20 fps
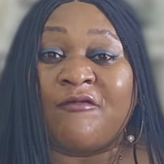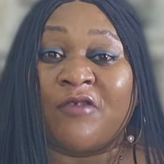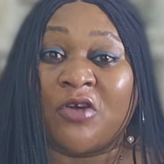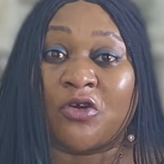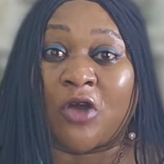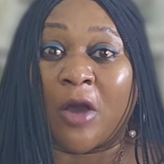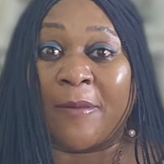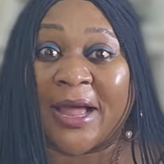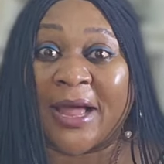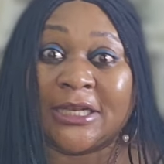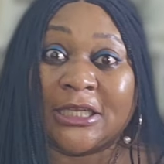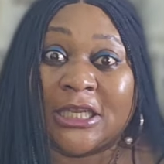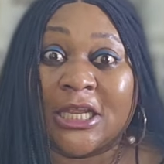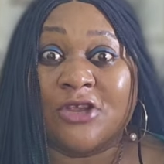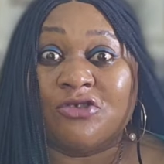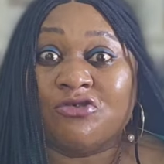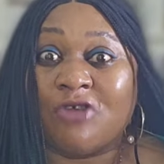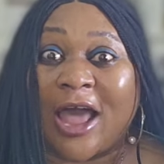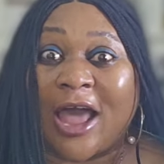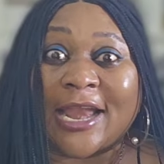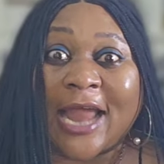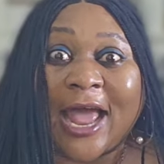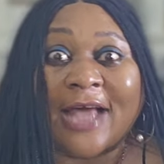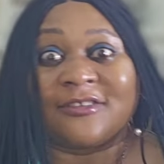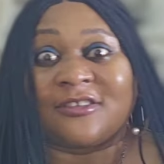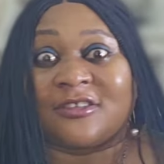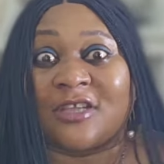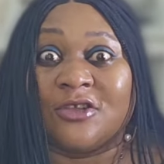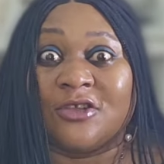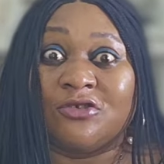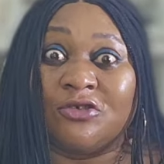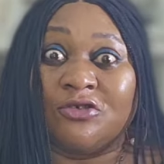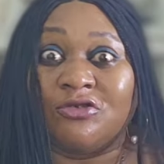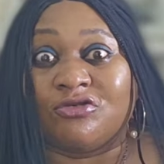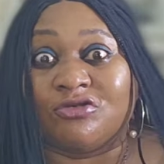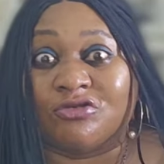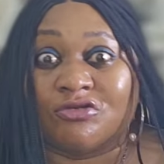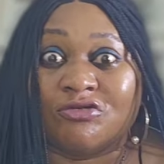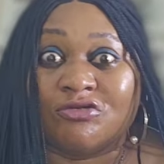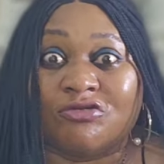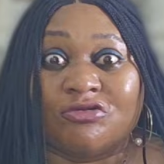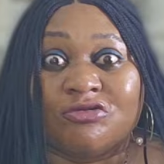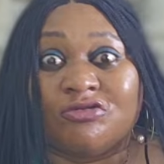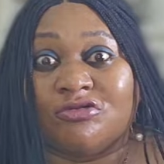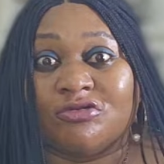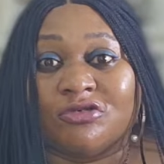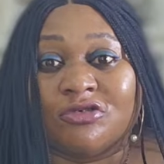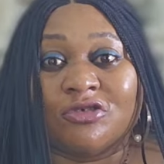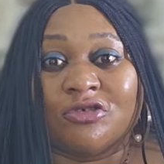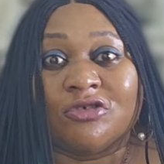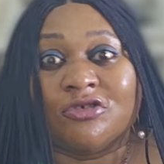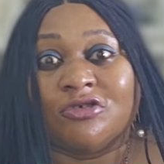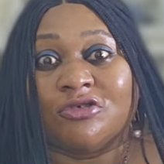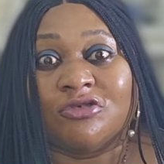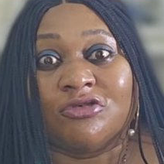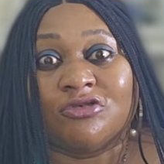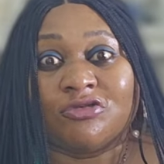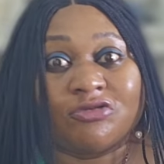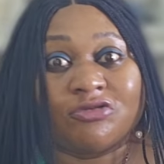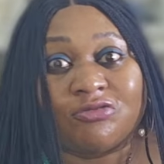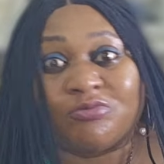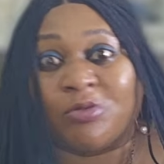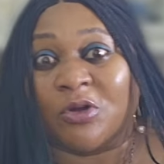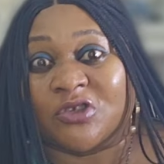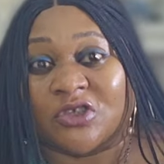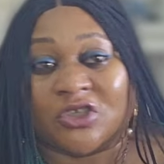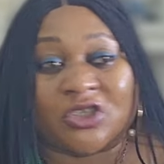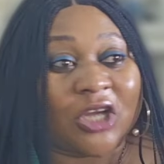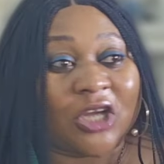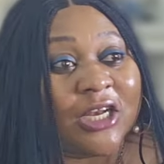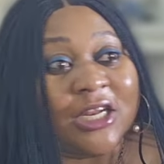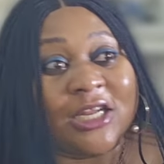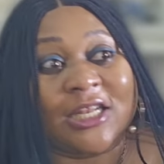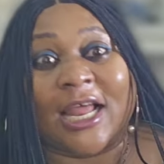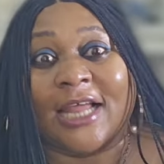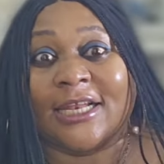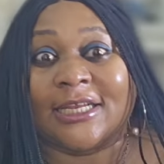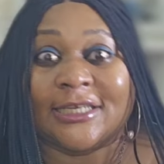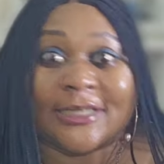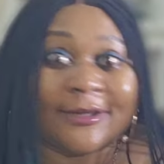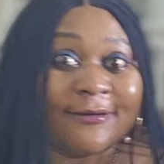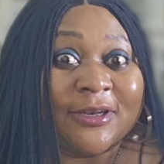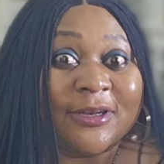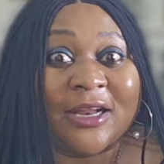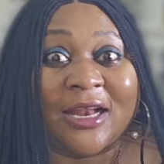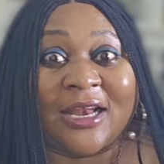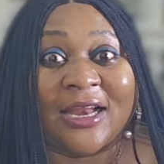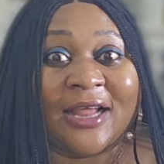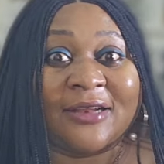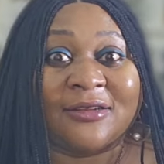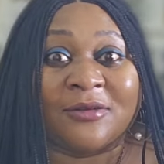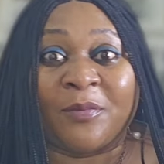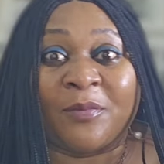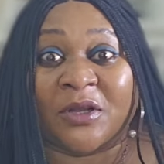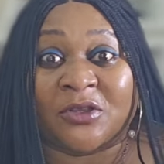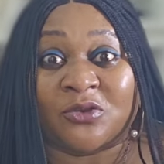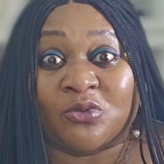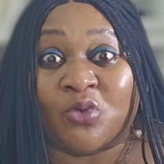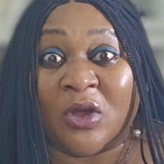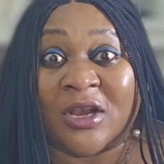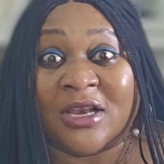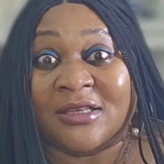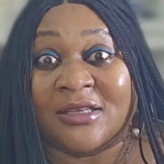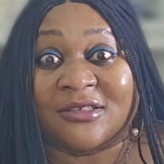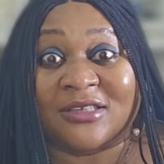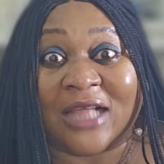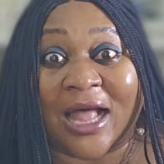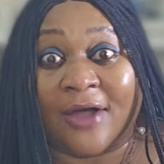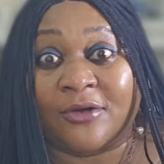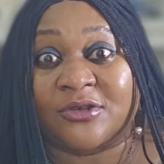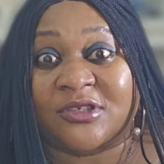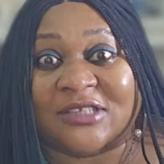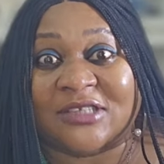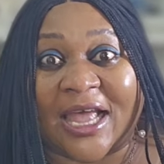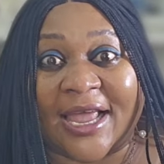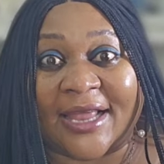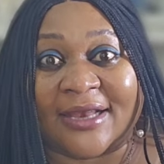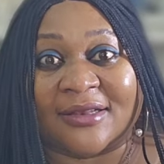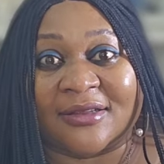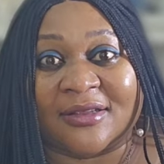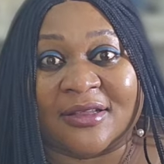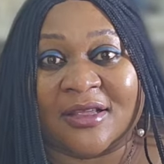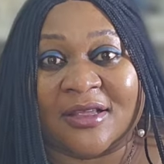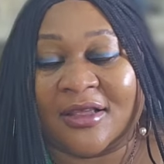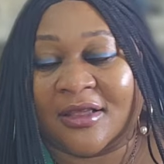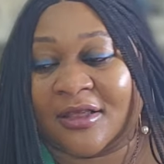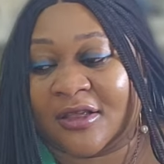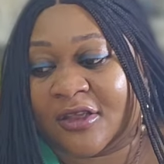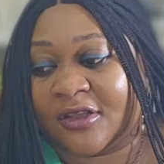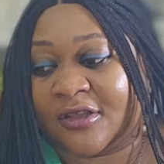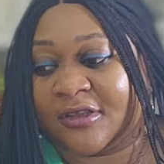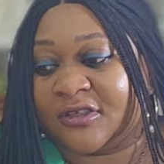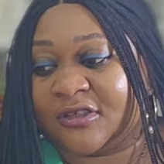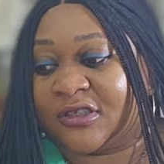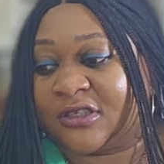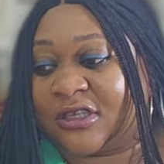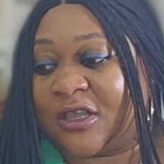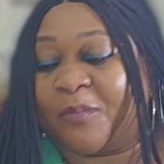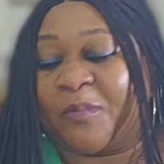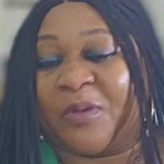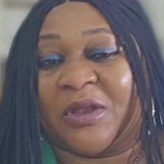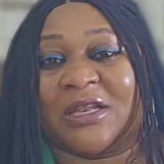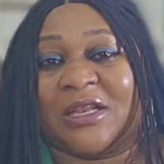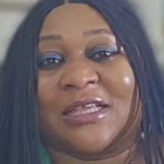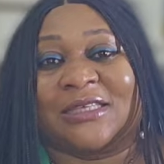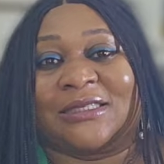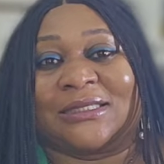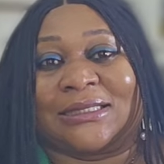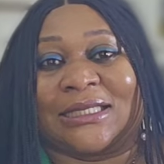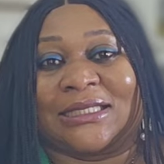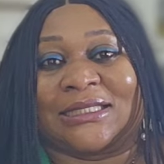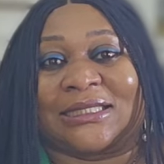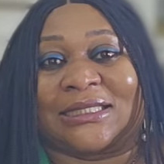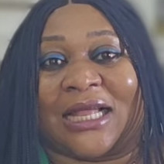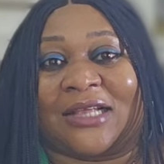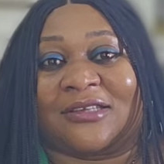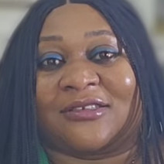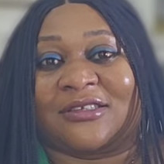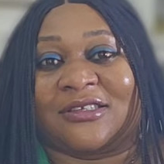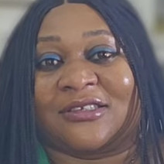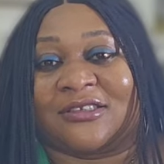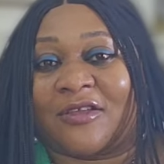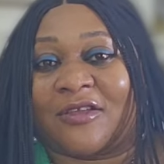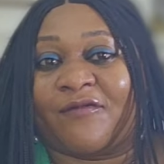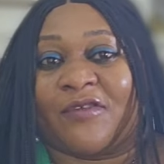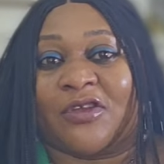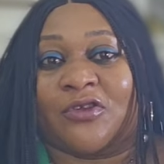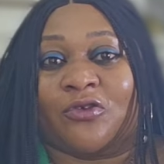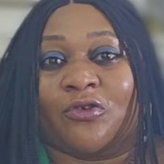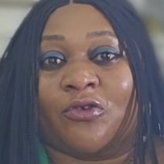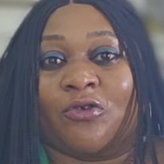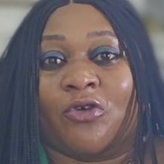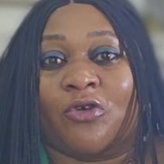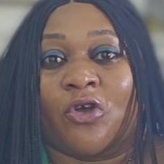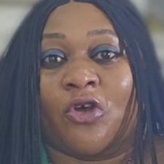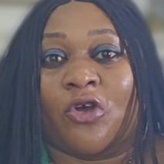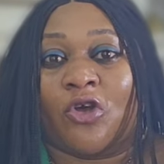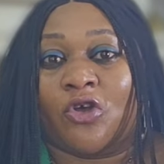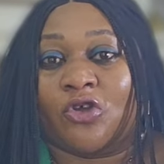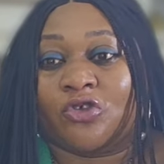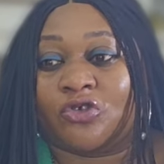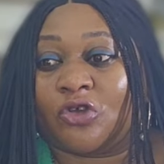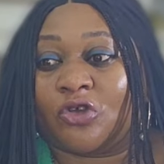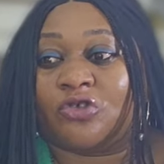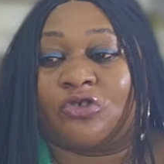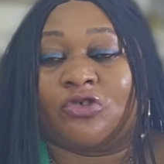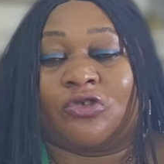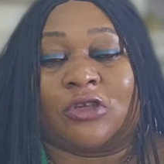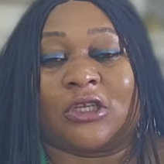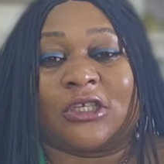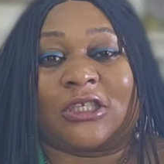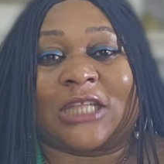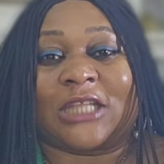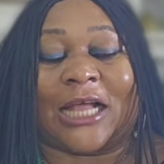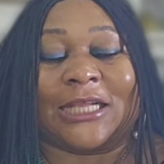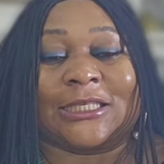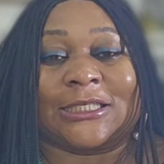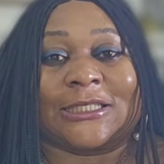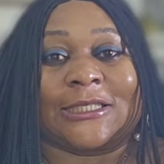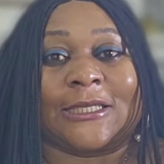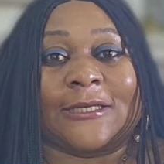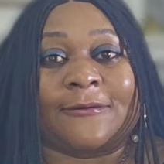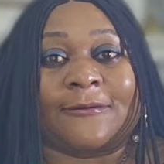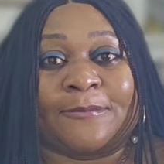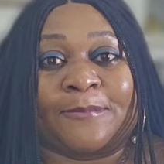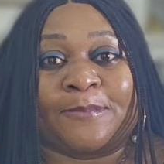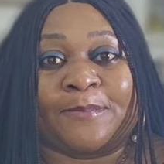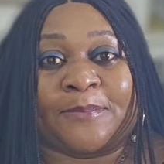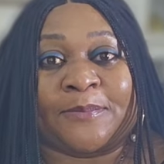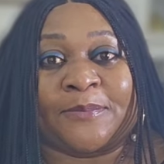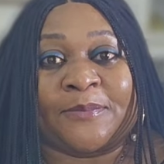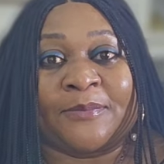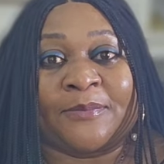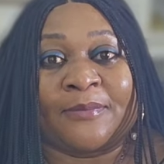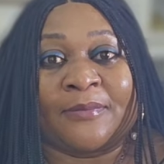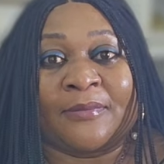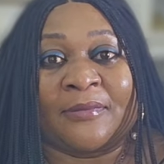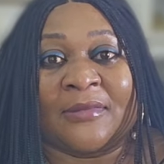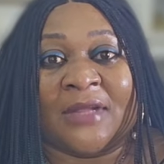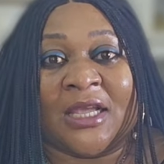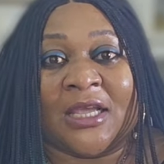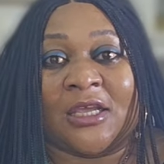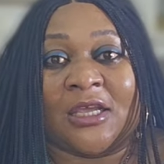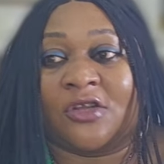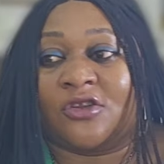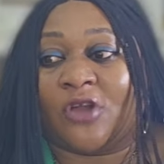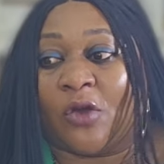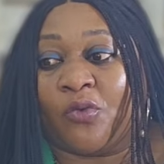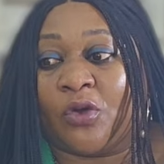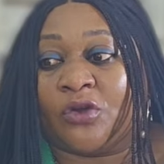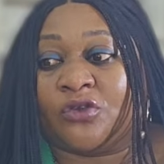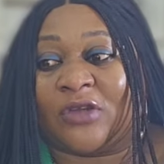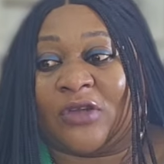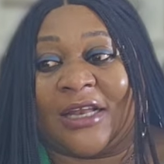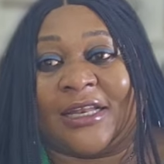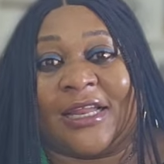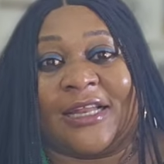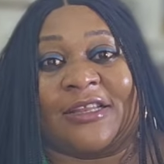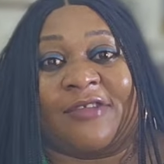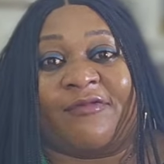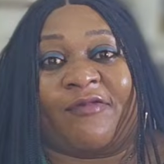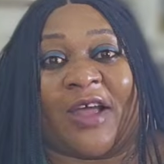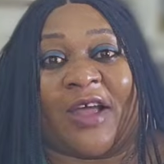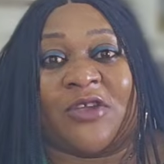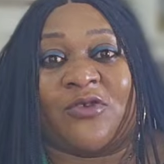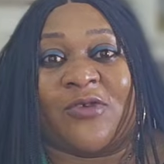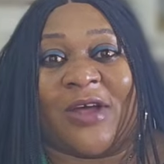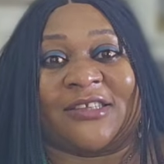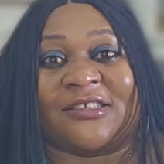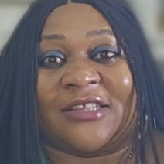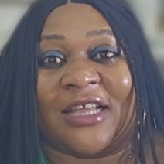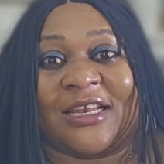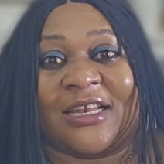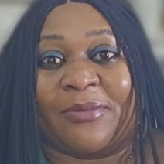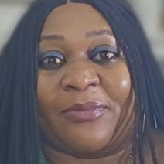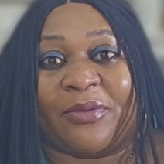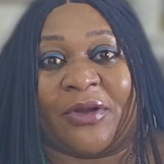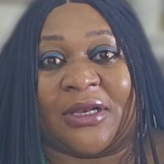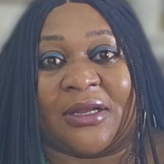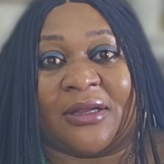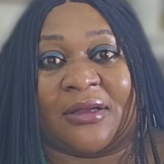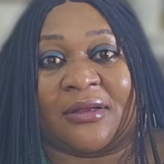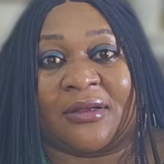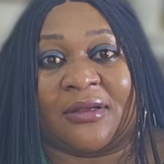commanding you and asking you to position it like this. But when he's outside, he's keeping his distance, he's giving you social distancing. He don't want to identify you as anybody.